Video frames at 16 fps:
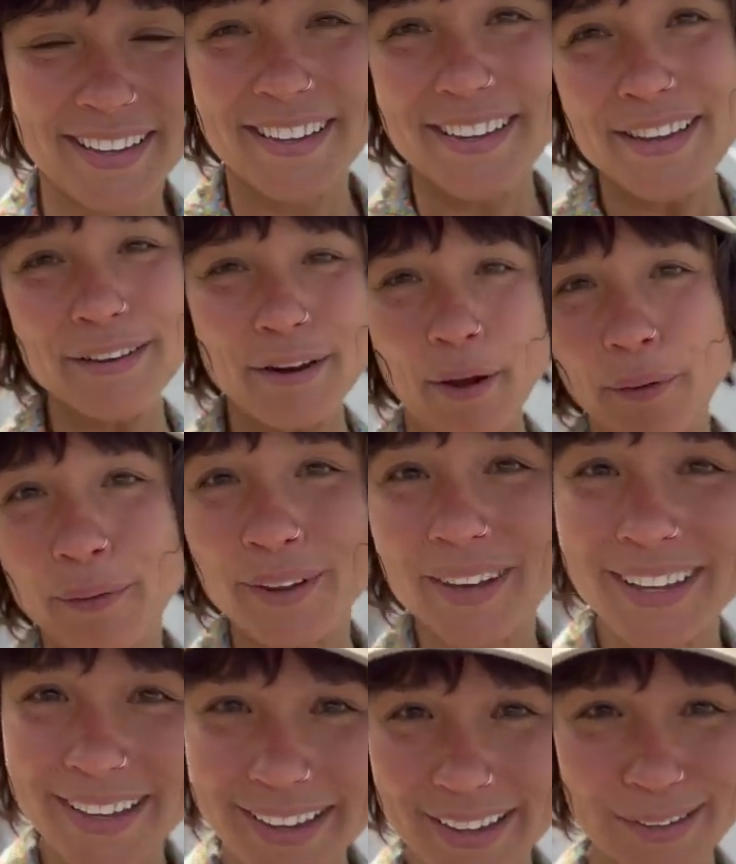you know,
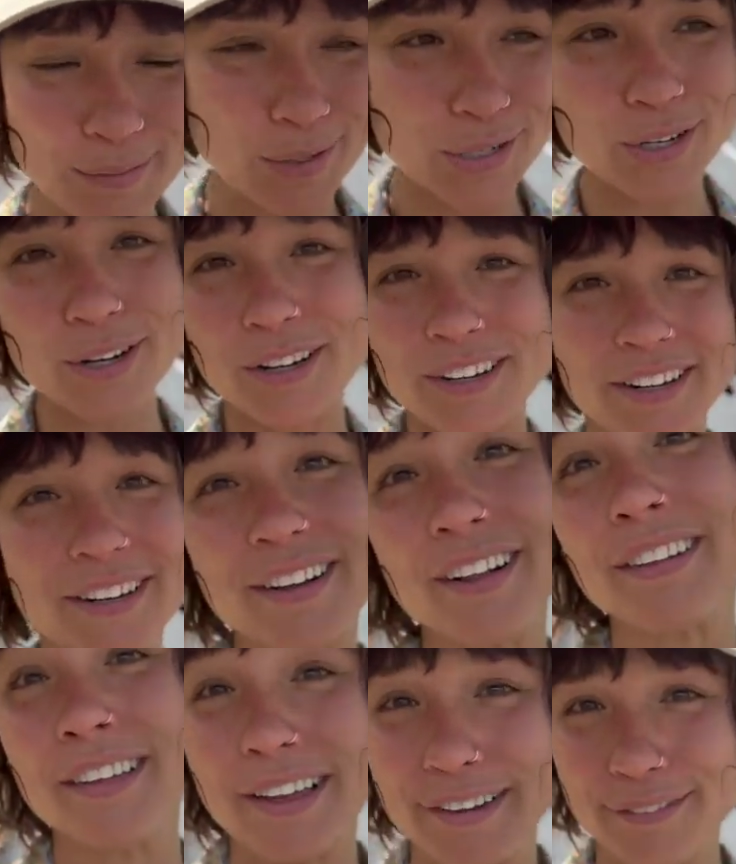I'm sure a
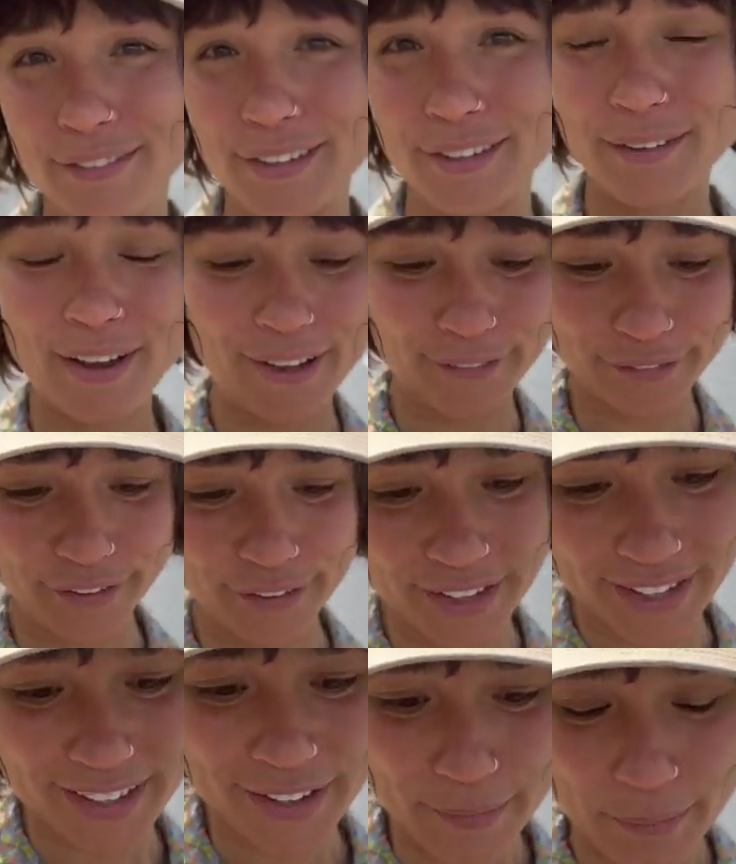lot of you have
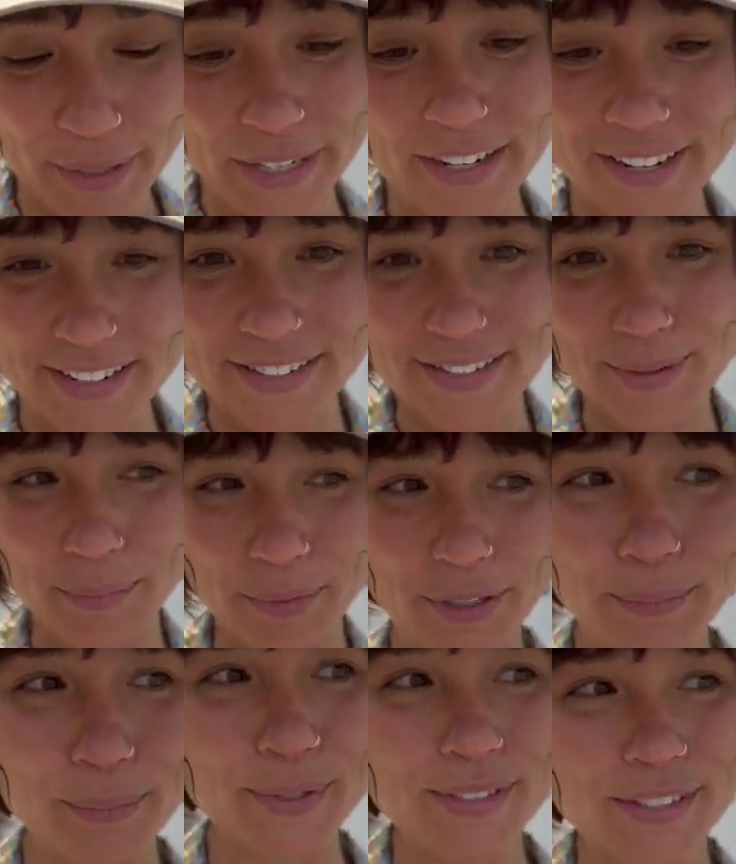been in
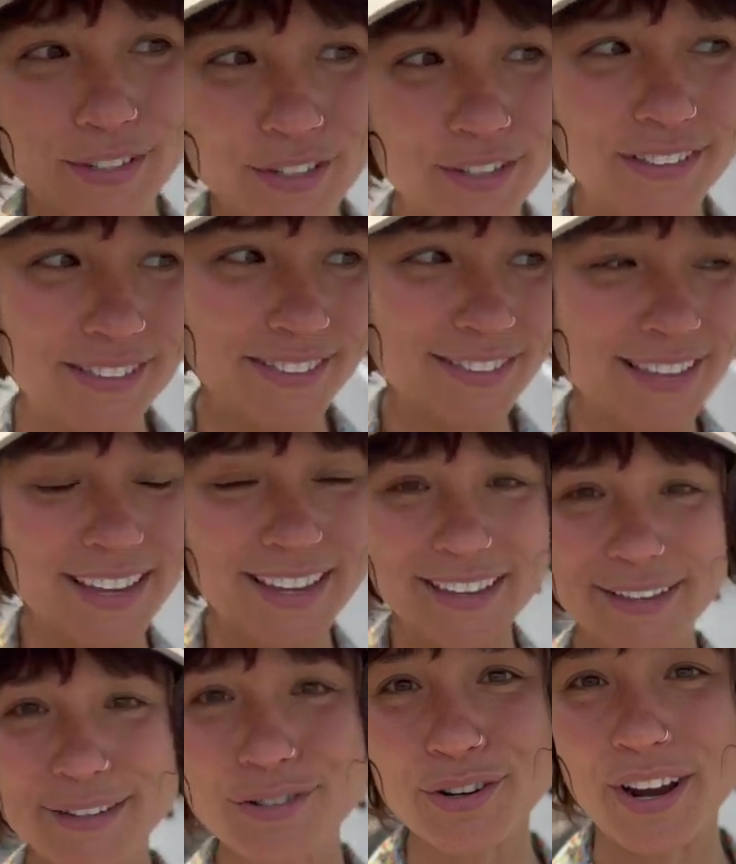similar positions
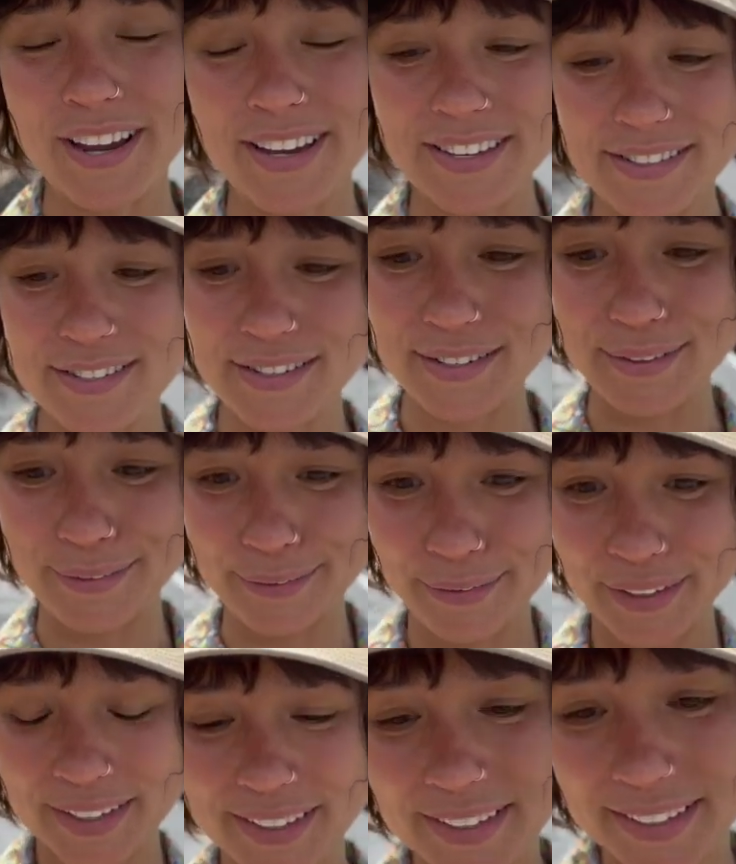trying to
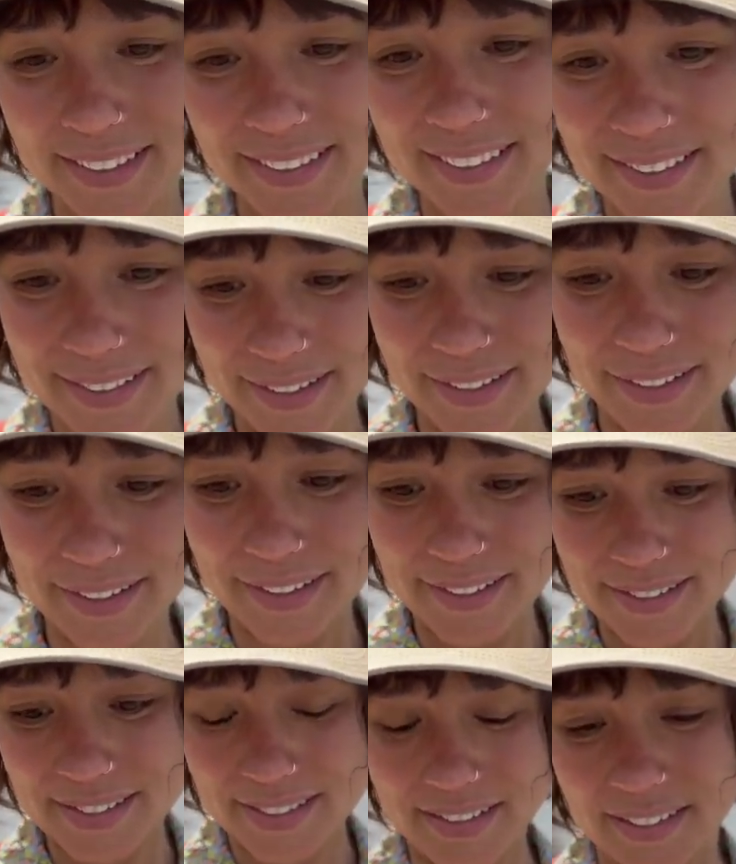
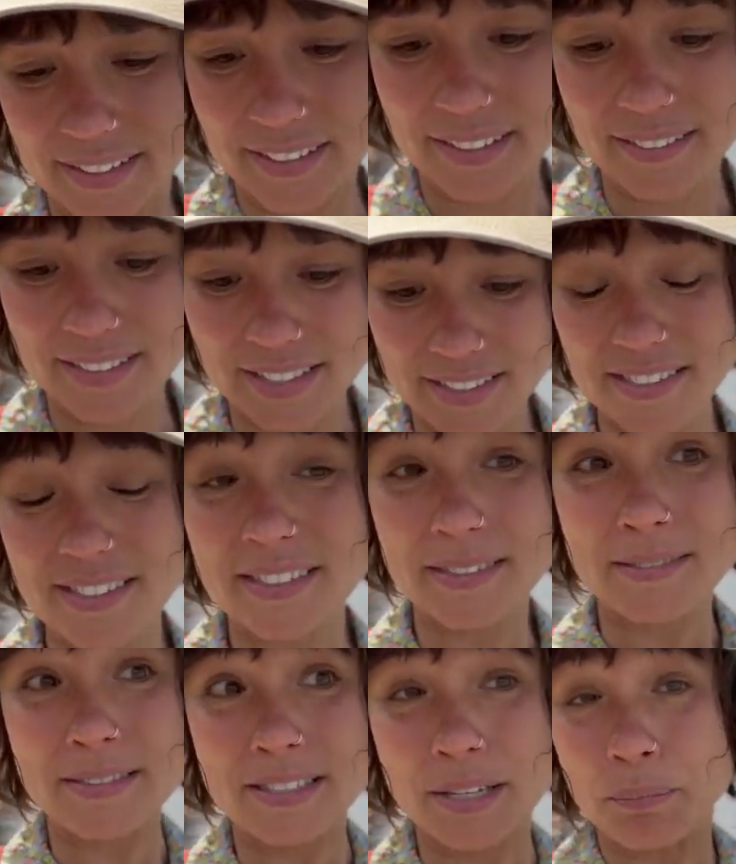to to
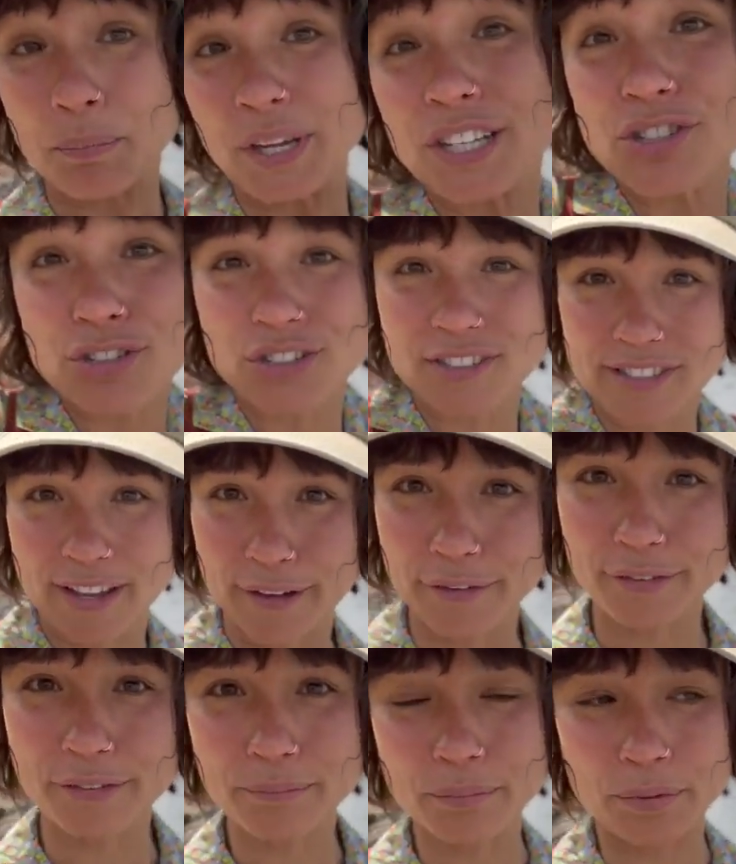to pitch
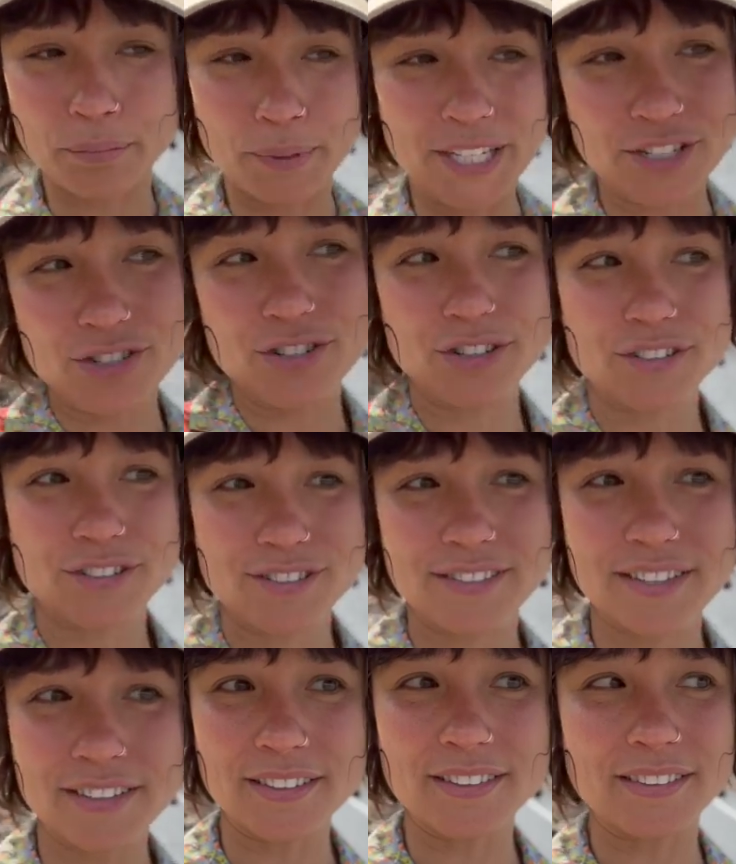yourself, pitch your
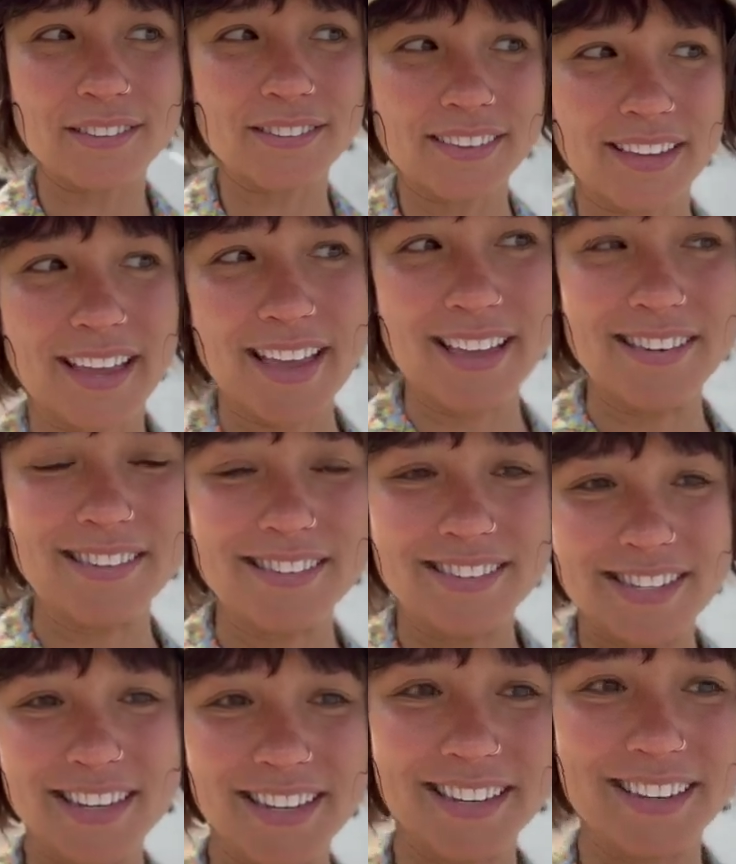skills
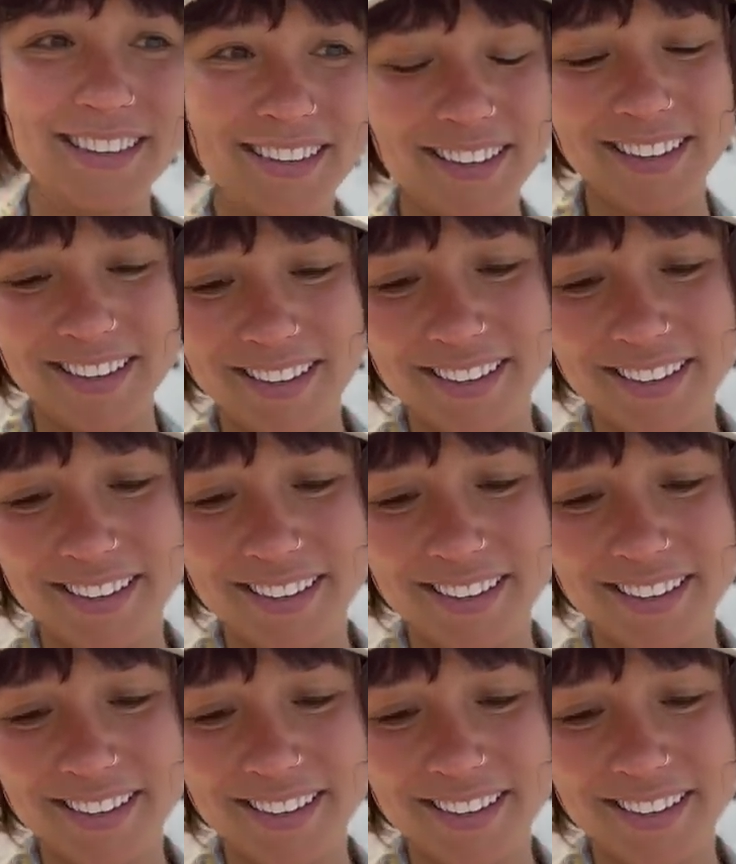and